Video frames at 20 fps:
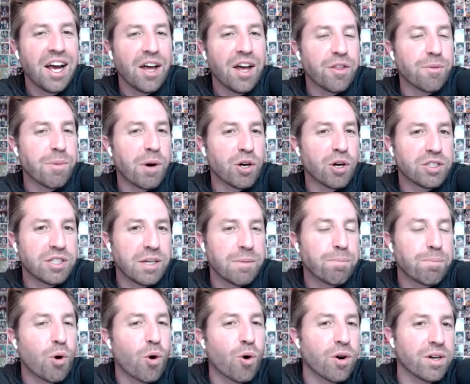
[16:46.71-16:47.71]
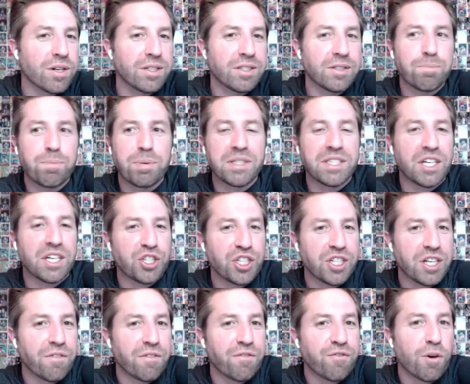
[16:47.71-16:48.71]
The most important position
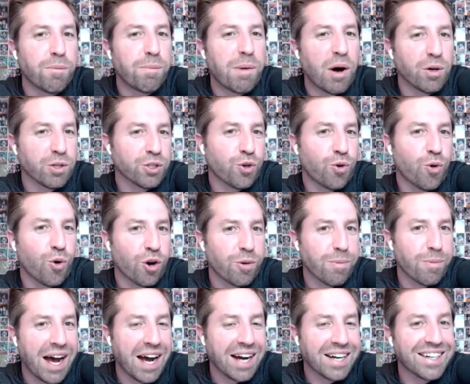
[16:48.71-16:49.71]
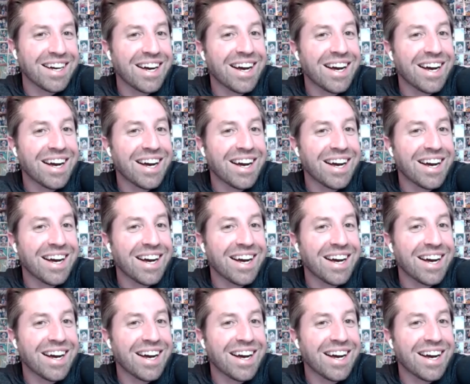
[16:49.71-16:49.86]
in football is quarterback.